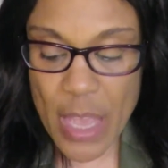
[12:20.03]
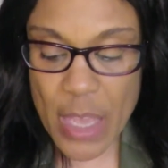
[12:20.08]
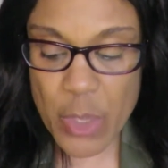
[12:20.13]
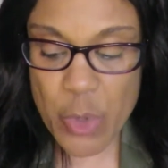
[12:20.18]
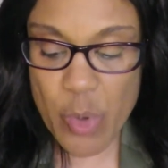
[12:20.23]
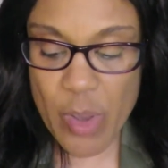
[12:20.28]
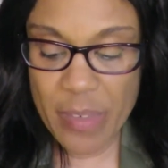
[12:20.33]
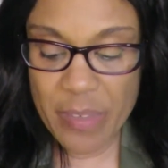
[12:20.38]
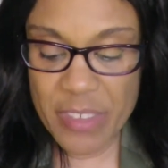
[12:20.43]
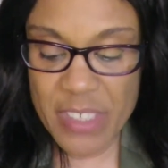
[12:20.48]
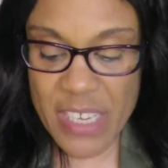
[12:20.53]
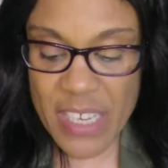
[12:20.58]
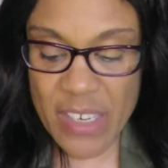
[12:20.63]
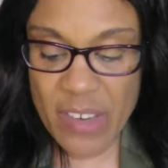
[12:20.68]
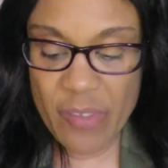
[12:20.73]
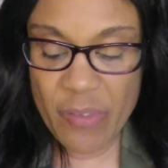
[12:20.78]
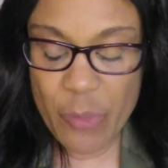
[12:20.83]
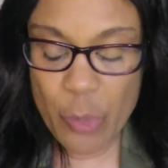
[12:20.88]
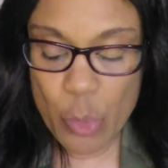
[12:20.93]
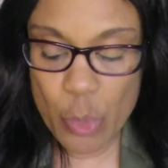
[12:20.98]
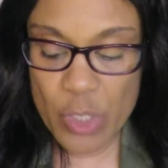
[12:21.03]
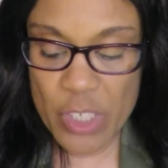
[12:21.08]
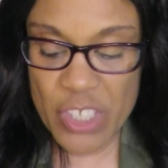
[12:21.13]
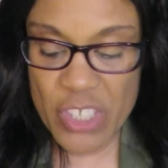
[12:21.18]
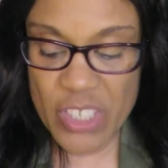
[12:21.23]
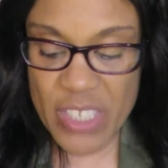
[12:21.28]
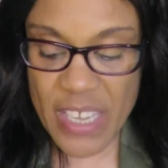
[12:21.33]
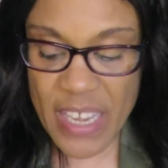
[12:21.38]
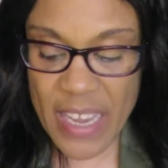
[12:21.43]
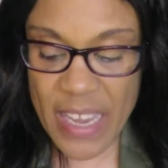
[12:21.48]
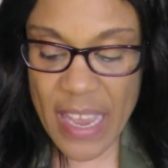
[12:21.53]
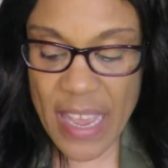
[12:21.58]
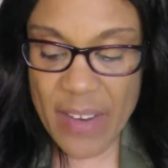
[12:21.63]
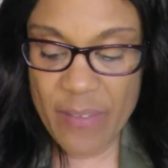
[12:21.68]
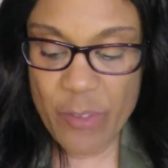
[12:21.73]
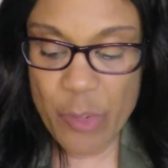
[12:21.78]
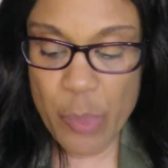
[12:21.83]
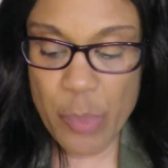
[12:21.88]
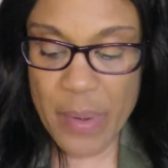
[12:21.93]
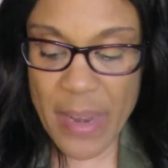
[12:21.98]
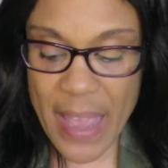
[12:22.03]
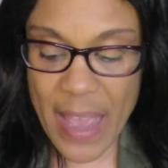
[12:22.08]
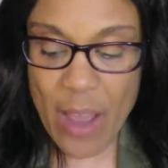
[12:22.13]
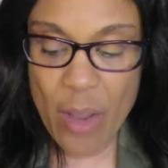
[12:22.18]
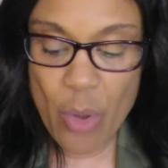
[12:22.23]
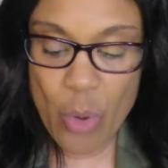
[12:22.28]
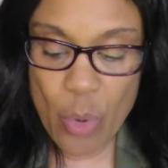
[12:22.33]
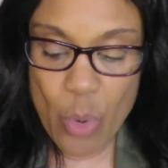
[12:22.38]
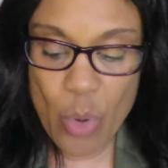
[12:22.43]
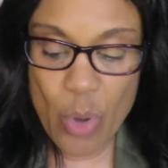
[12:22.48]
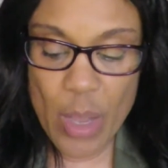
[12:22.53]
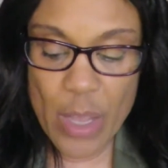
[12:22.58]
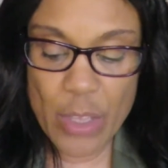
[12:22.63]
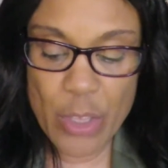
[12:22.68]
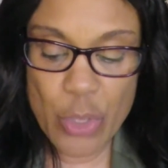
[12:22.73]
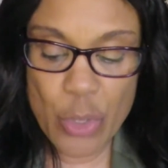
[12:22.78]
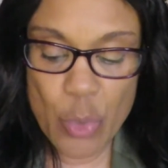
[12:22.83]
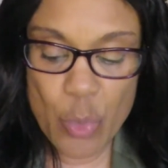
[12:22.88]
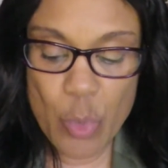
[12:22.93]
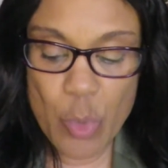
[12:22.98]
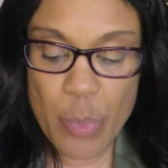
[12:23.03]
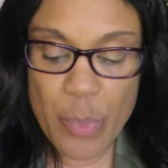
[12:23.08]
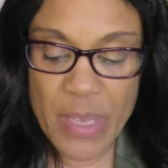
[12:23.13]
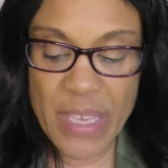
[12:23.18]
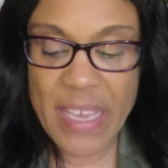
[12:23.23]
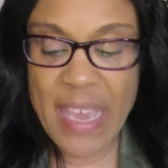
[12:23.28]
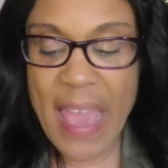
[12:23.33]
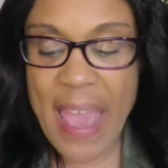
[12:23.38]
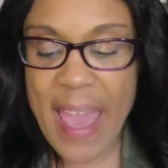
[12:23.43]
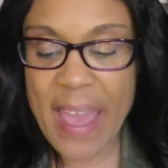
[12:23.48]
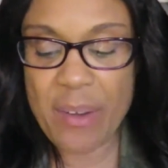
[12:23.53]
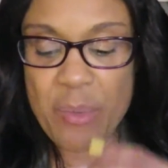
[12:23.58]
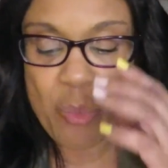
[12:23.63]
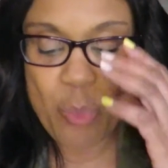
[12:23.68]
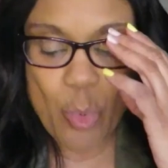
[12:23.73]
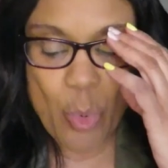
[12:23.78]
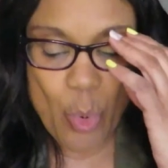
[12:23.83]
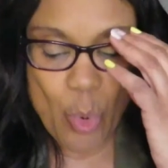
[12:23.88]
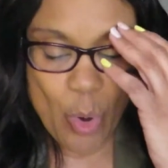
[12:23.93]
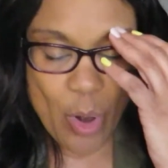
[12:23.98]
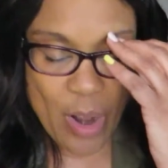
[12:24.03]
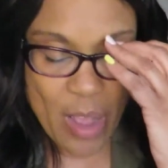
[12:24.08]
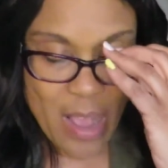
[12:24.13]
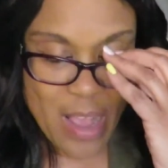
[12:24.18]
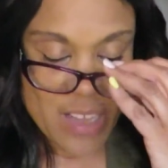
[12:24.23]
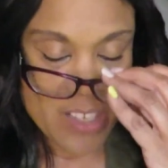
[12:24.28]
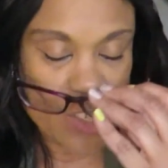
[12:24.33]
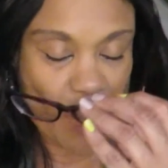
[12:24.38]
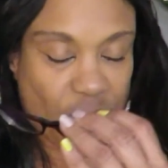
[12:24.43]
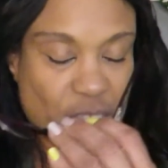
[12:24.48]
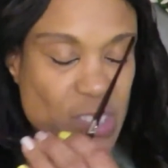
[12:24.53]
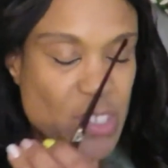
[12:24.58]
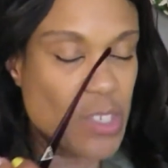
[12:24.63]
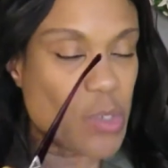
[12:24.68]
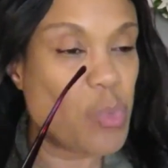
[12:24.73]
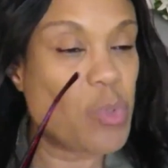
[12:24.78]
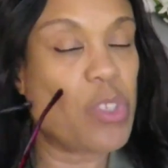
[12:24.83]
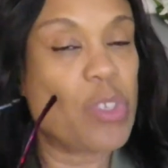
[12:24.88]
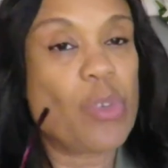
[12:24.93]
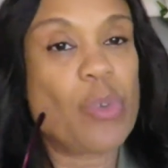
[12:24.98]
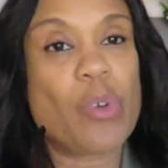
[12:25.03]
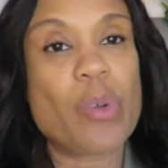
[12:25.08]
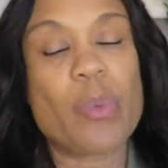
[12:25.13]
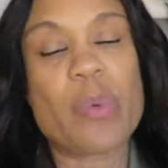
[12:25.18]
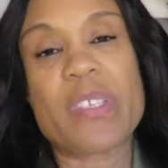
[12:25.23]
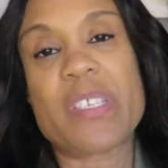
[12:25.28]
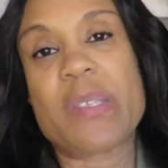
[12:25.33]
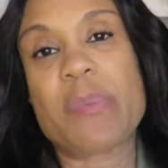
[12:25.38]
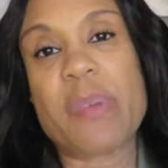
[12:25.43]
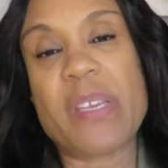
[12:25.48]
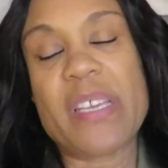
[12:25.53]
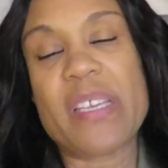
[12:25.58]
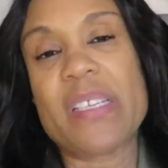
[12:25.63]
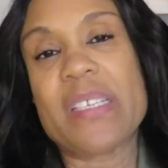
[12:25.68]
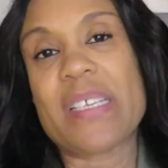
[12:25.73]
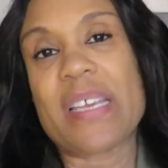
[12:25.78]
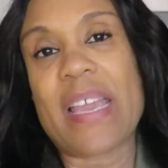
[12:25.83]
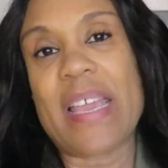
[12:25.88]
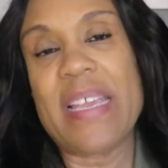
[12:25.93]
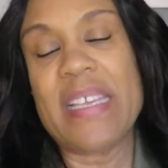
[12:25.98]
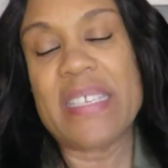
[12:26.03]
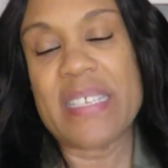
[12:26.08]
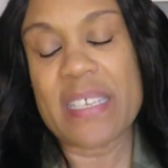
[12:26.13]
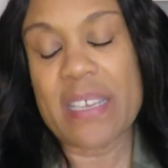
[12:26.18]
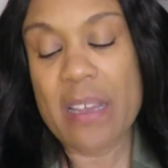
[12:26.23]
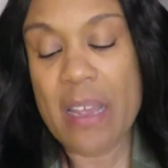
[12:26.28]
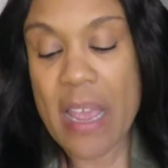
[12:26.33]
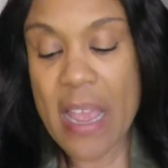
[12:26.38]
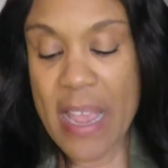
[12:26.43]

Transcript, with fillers: You have done a foolish thing, and from now on, you will be at war. So, this is what the Lord was speaking to Asa.